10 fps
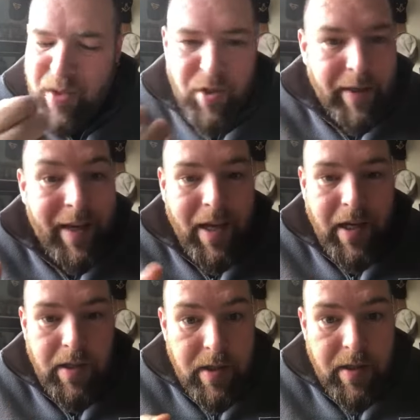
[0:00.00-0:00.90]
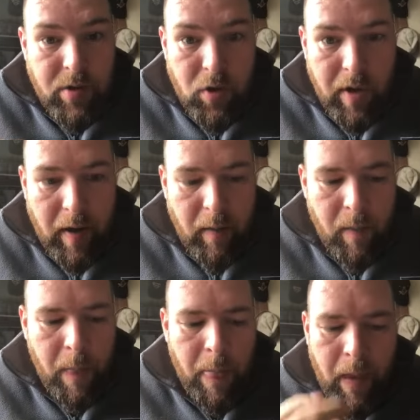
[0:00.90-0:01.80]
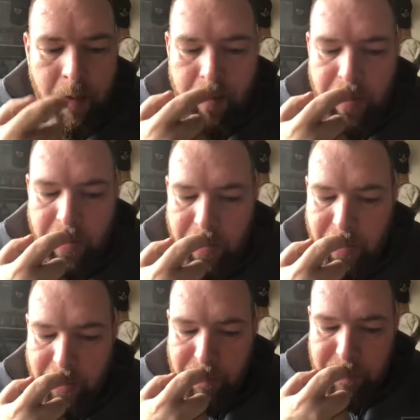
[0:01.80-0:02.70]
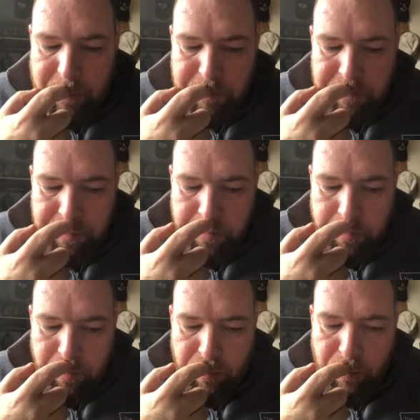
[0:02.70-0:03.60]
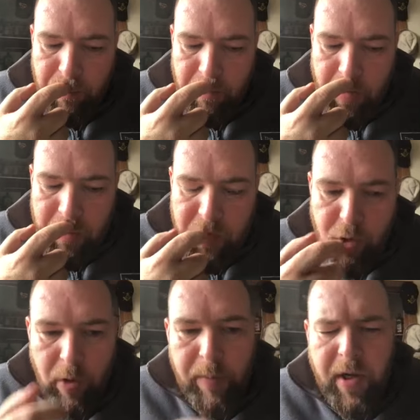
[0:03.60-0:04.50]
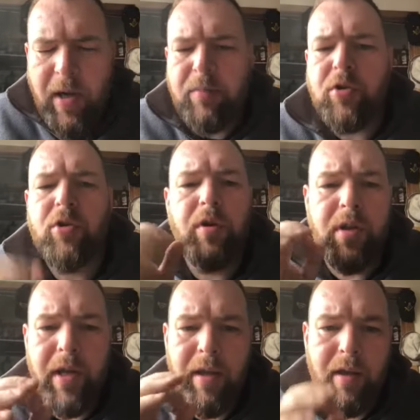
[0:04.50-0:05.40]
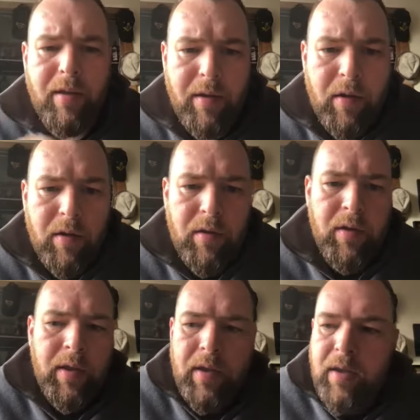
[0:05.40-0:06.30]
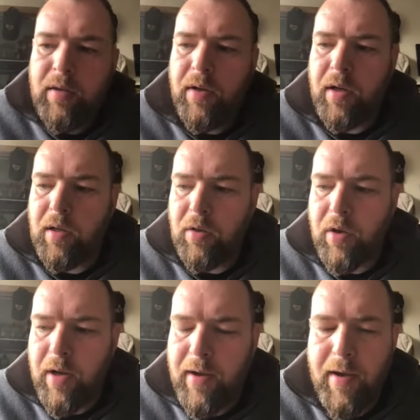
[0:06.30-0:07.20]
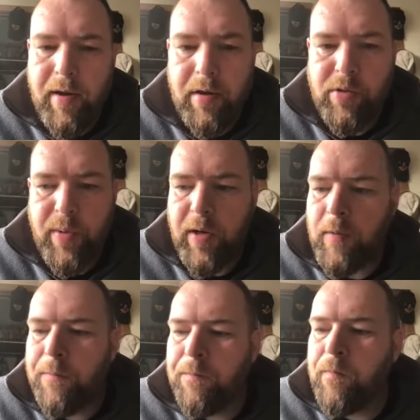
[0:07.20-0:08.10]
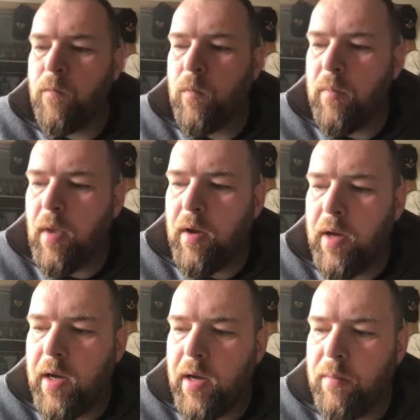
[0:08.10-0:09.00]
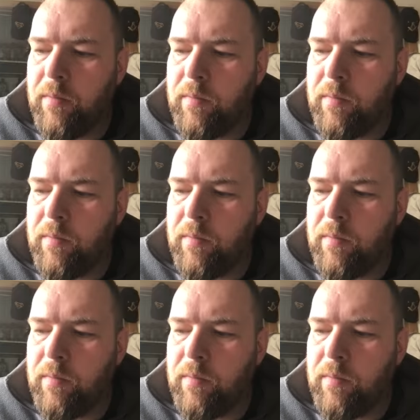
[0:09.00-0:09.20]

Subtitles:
there's a cakey taste to that. The strawberry comes through and you get that little hit in it as well. I